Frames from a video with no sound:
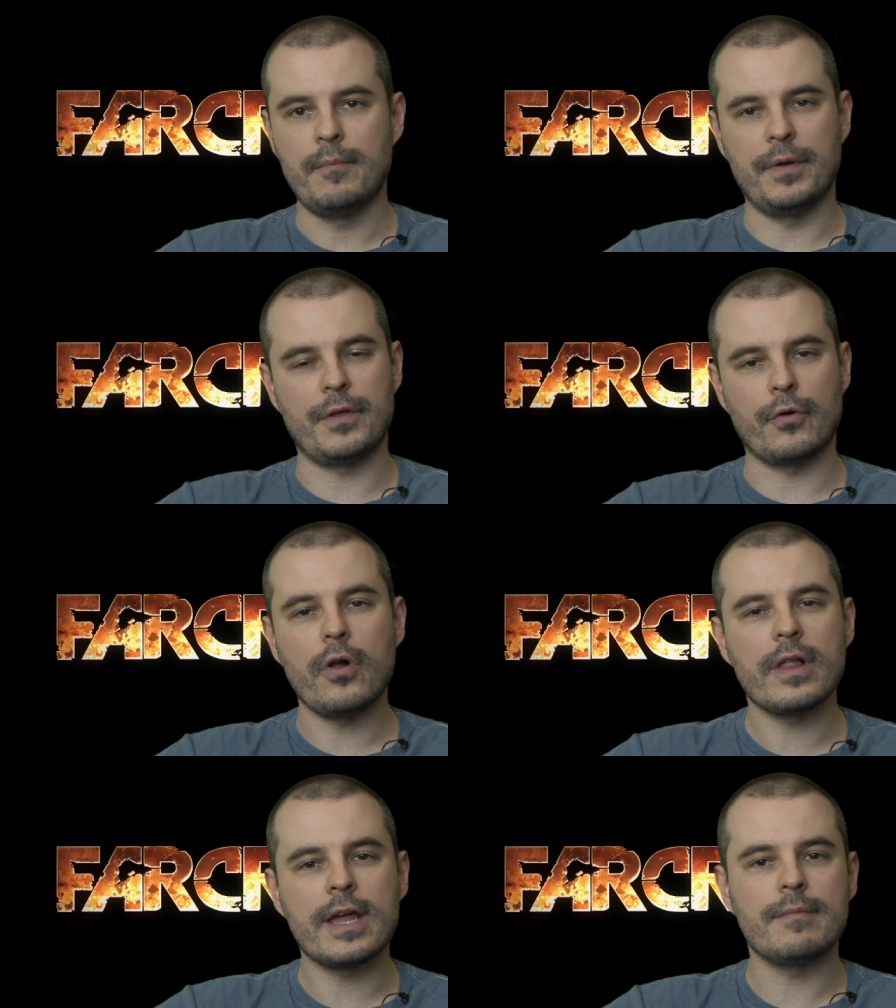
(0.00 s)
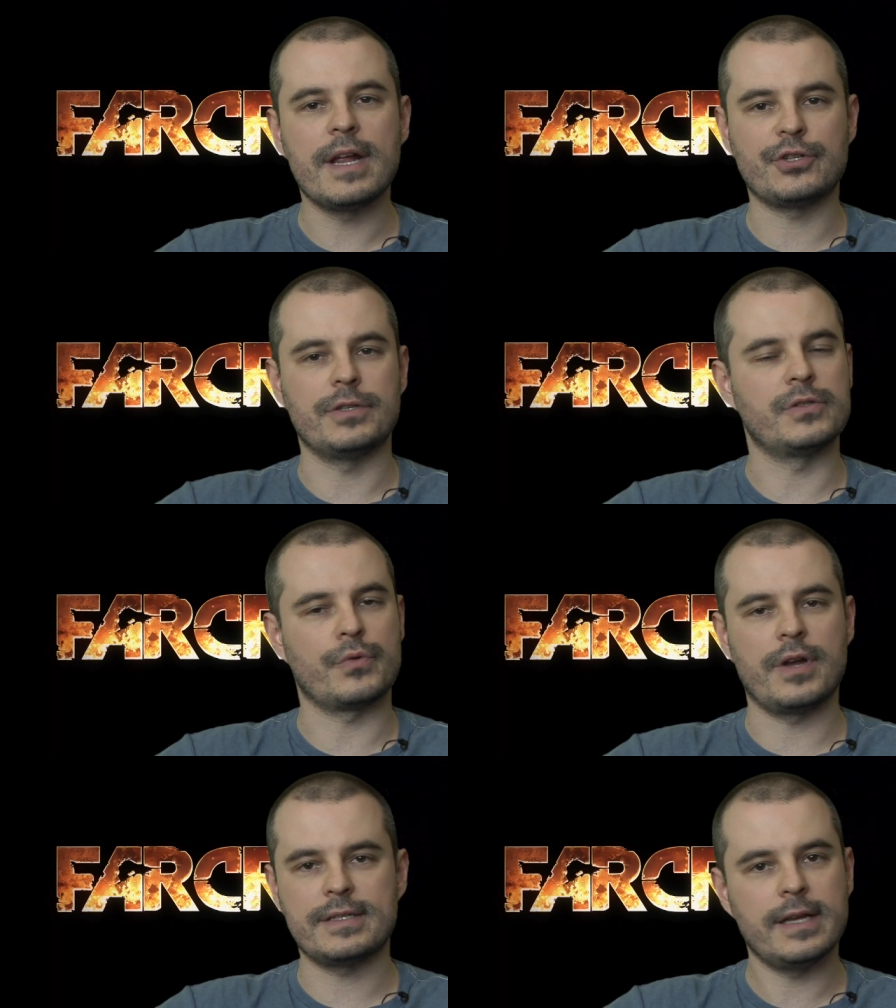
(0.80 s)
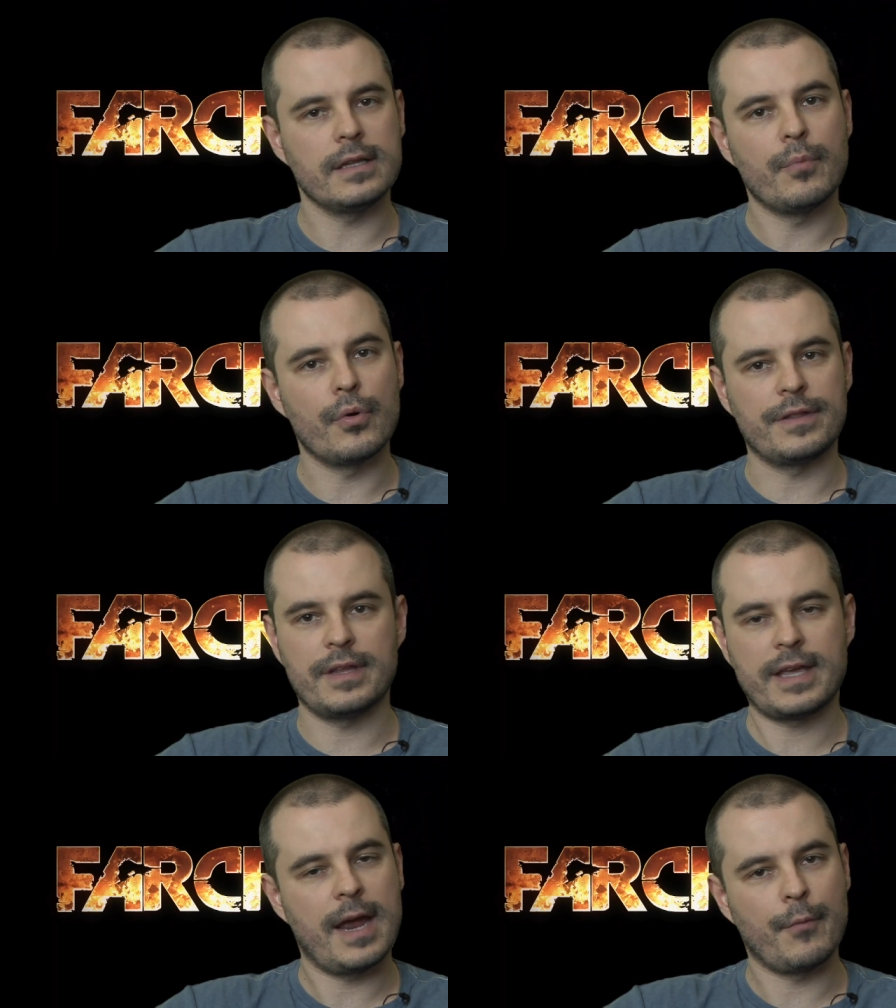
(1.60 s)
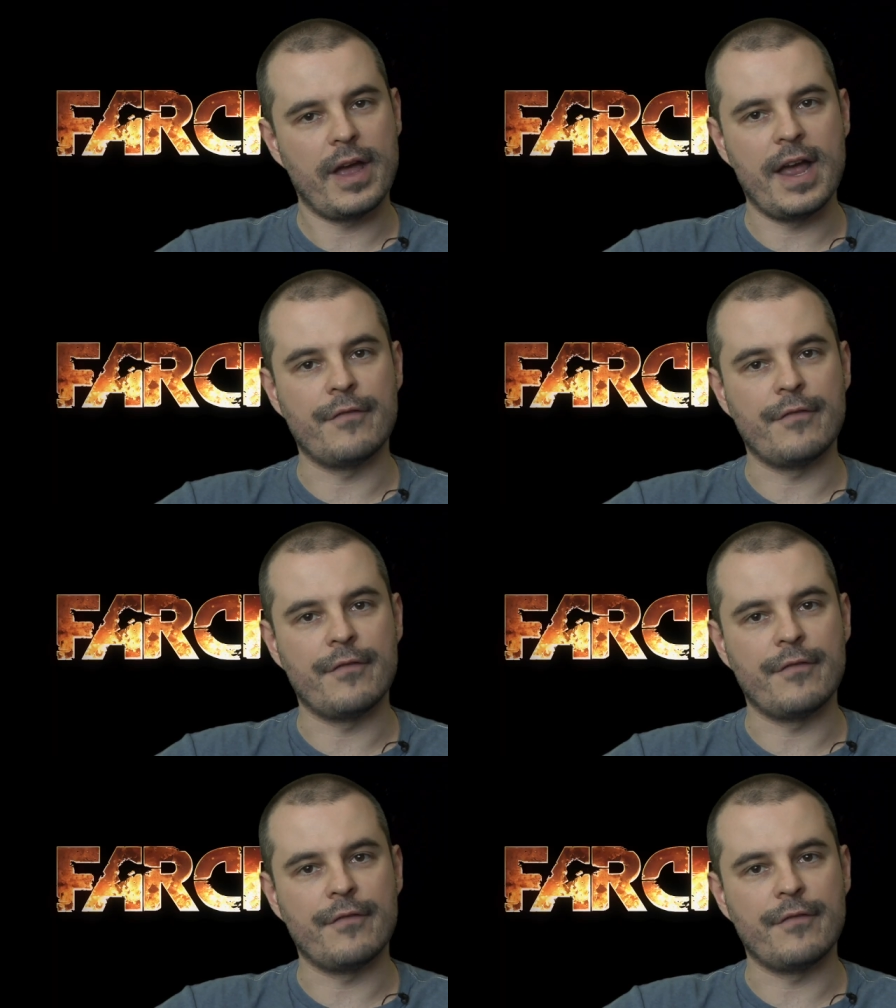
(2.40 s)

but they're all animations. We're not teleporting the camera